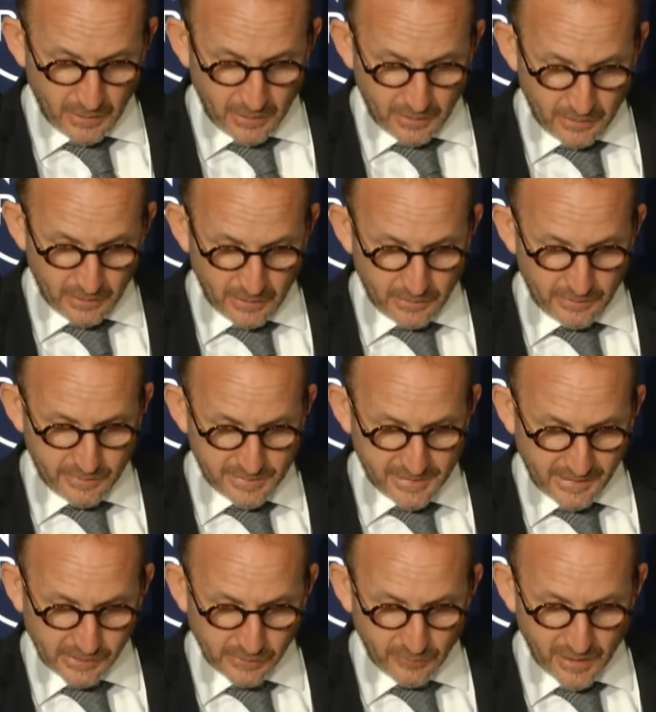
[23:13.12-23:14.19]
uh, the
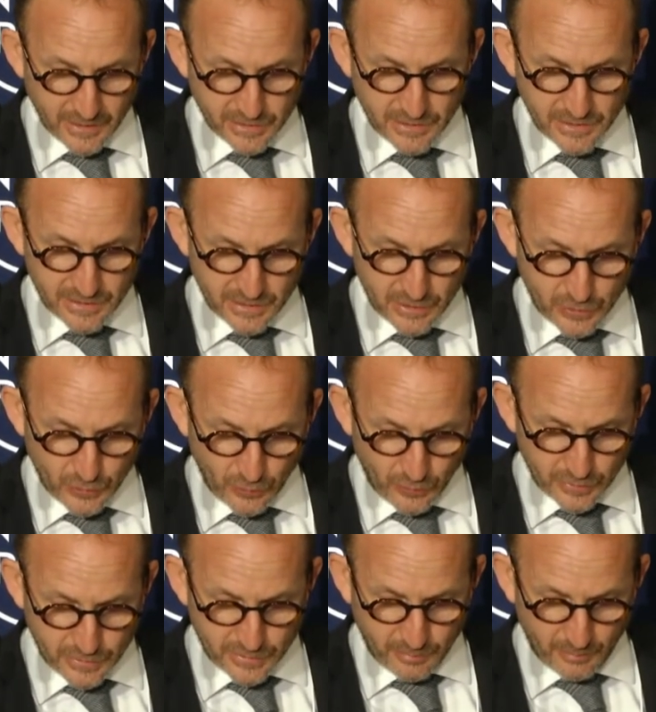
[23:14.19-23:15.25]
declaration is
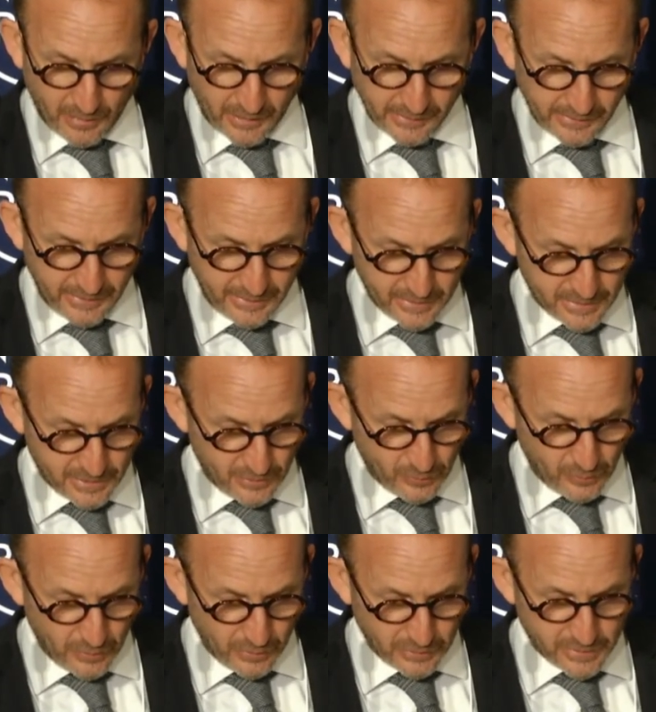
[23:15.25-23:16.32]
endorsed by leaders of the
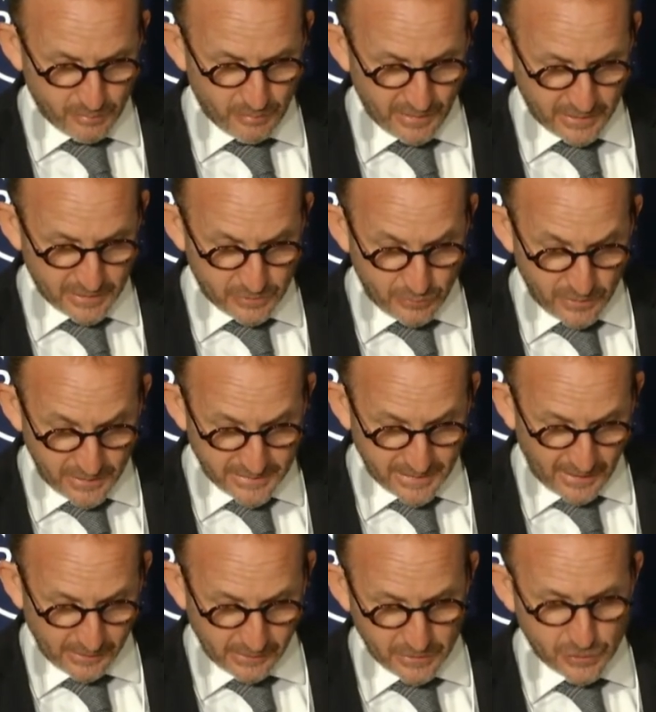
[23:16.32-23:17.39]
world's biggest
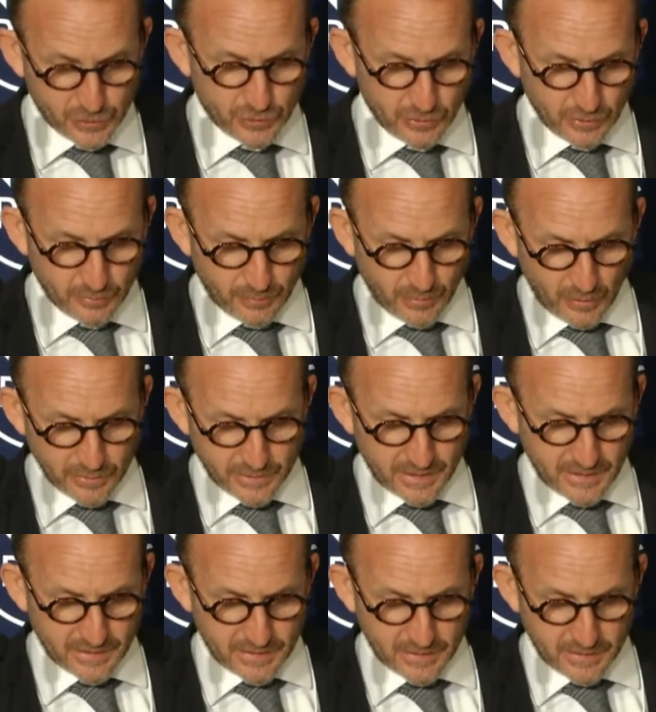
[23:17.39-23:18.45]
retailers, tuna
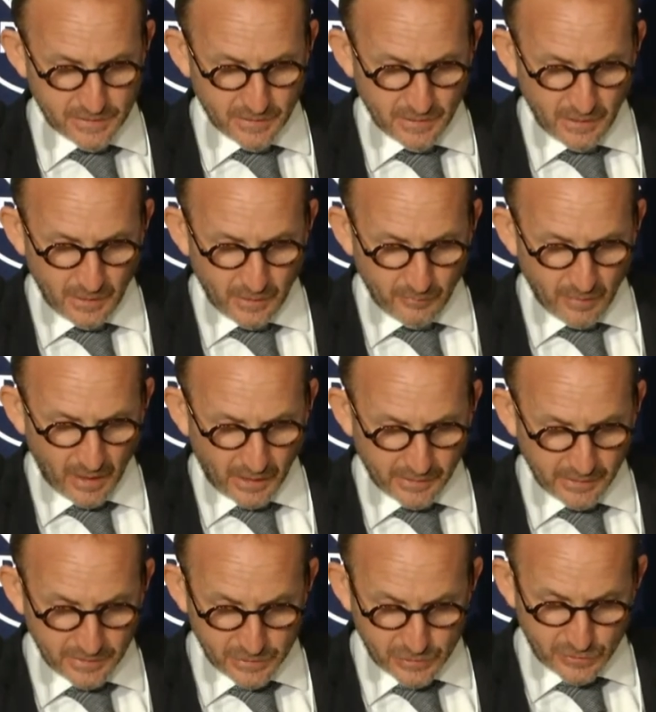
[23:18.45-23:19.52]
processors,
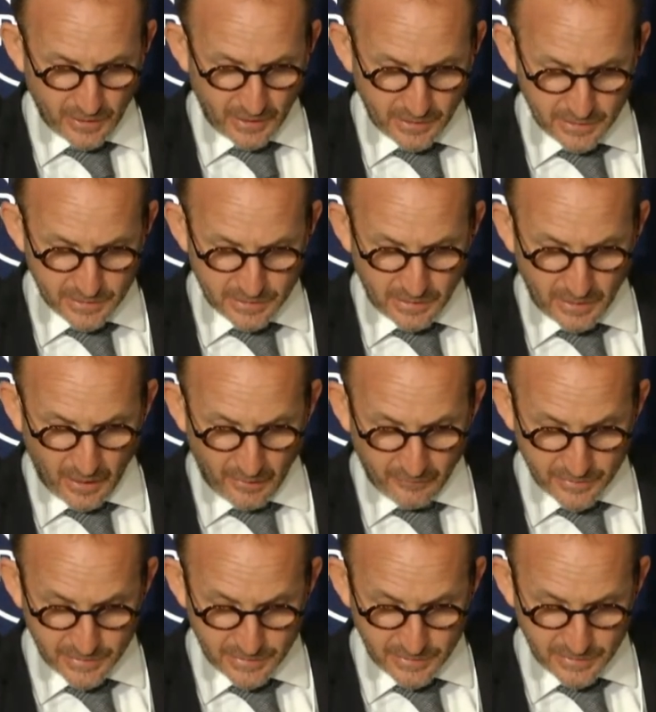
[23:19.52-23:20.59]
marketers, traders, and
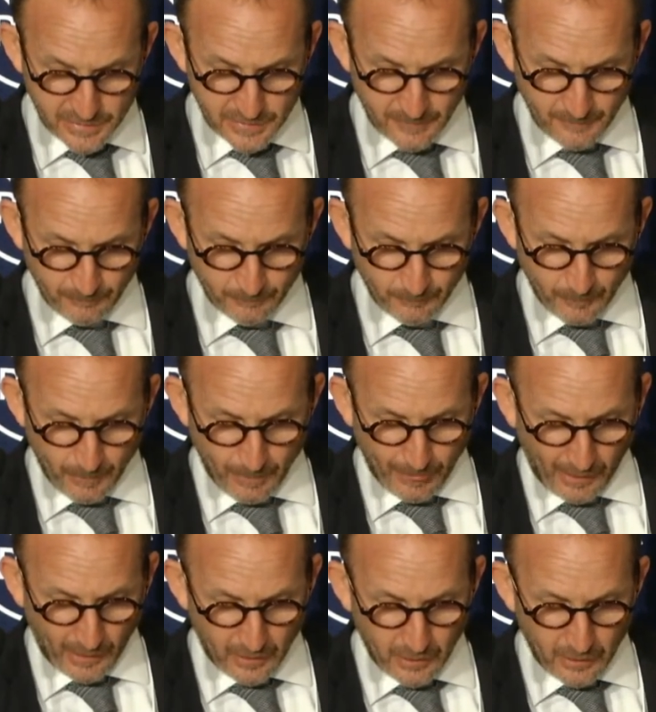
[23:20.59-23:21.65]
harvesters,
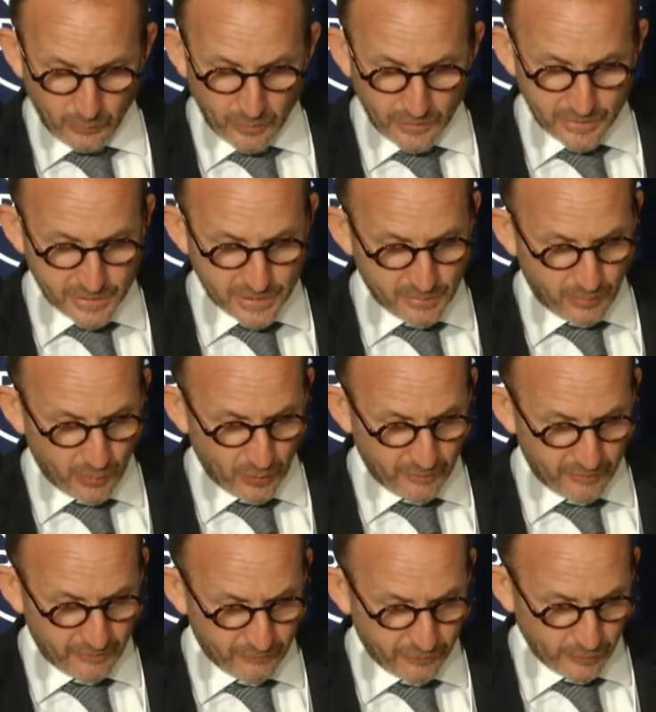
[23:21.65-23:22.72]
uh, with the support of
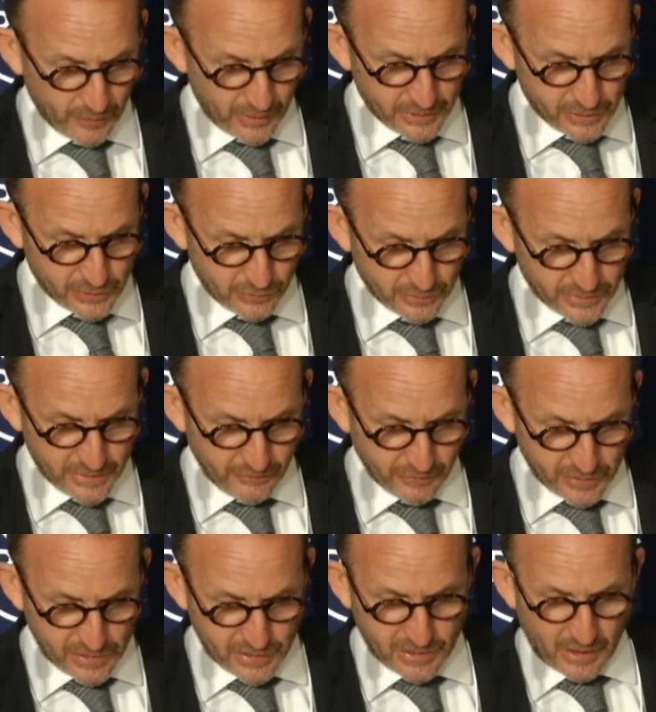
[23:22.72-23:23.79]
influential civil
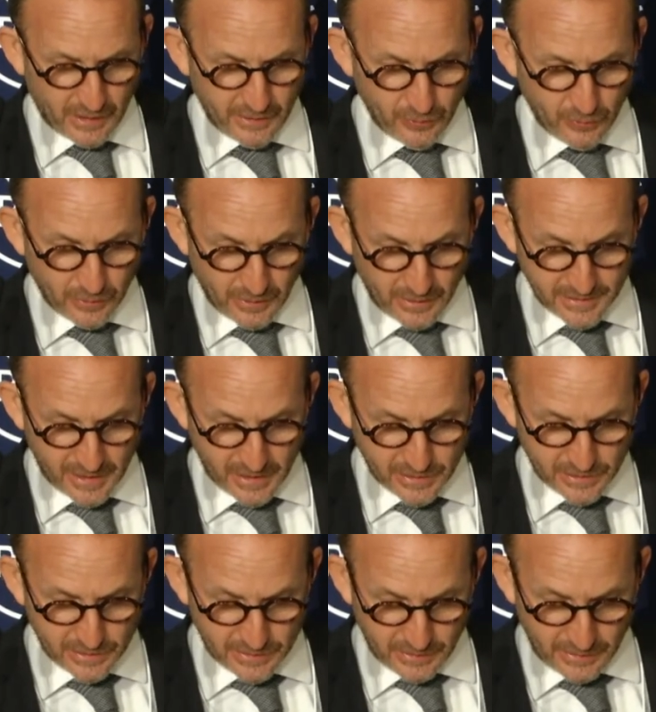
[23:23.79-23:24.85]
society
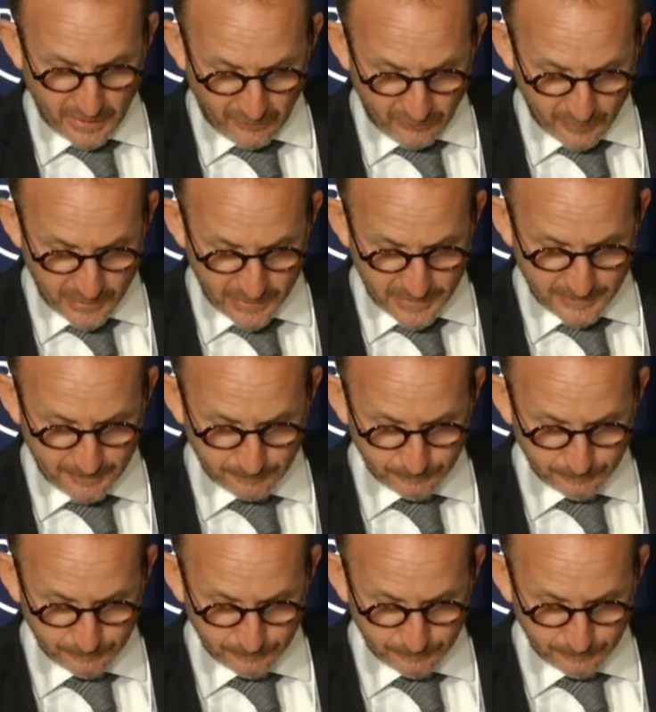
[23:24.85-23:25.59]
organisations and governments.